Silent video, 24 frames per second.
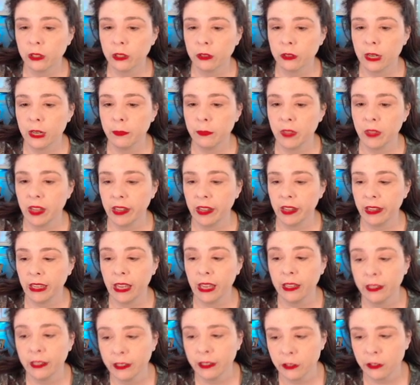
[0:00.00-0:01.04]
to grab the
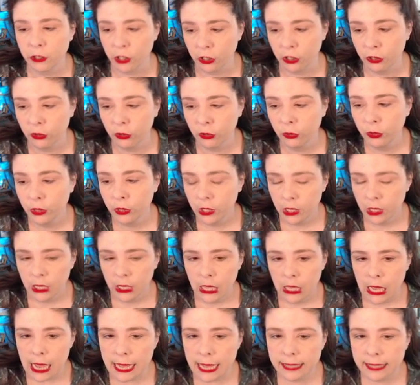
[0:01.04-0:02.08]
Hakeijo
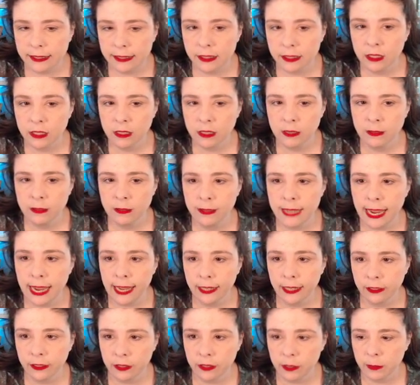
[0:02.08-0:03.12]
and
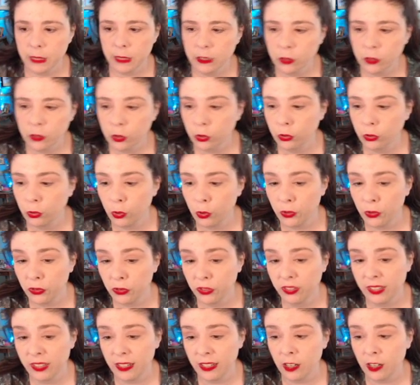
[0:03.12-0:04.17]
stack them and sort,
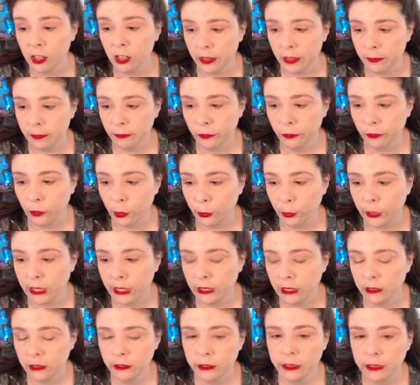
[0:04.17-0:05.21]
sit on them for a
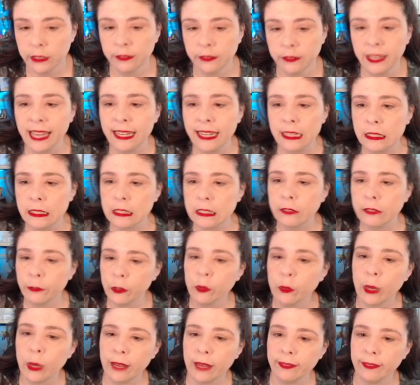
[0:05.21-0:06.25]
while. That is if
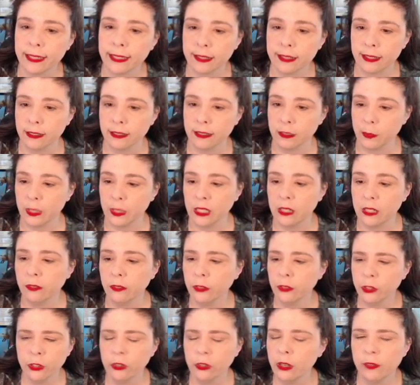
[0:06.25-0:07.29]
you have excess money. If
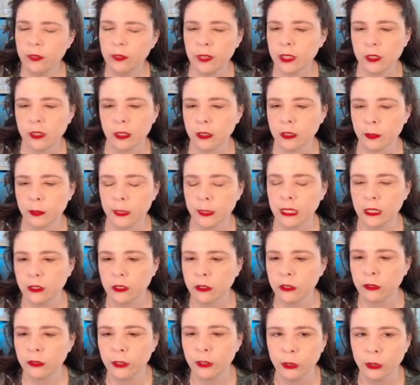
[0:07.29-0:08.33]
you don't have excess money,
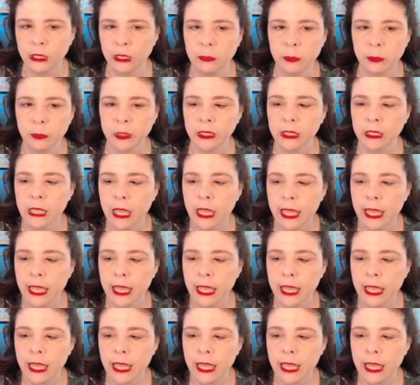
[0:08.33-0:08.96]
don't do it. But